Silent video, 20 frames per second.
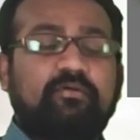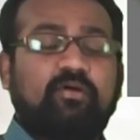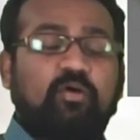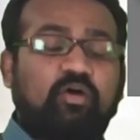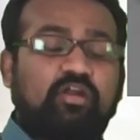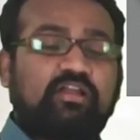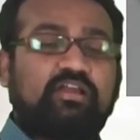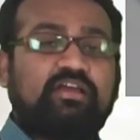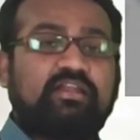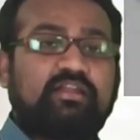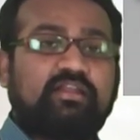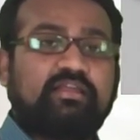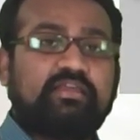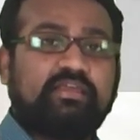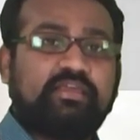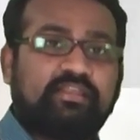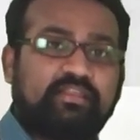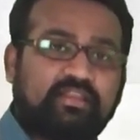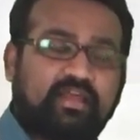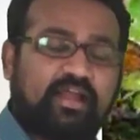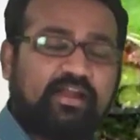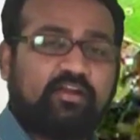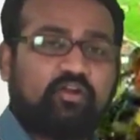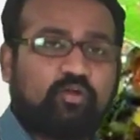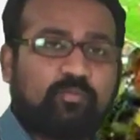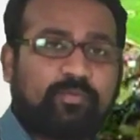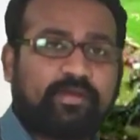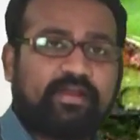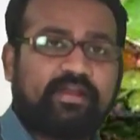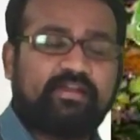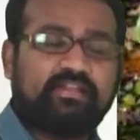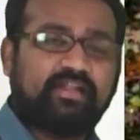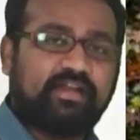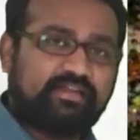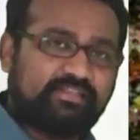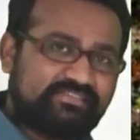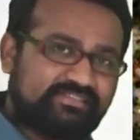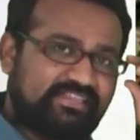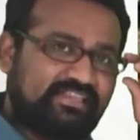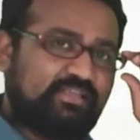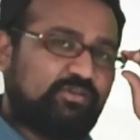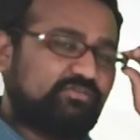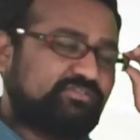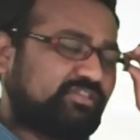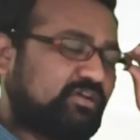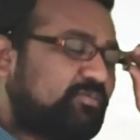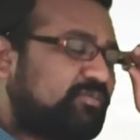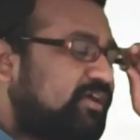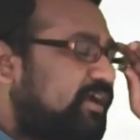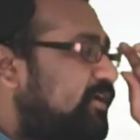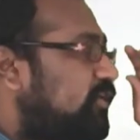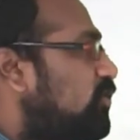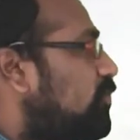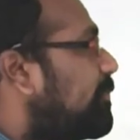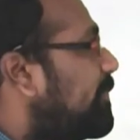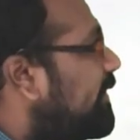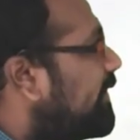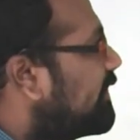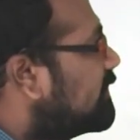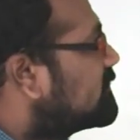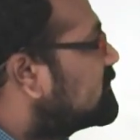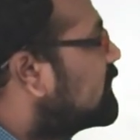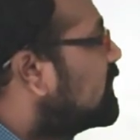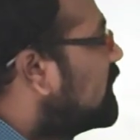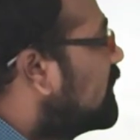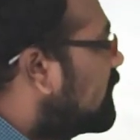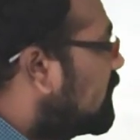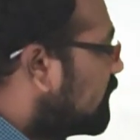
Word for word: organ in the hydrophyte, that is leaves of the hydrophytes.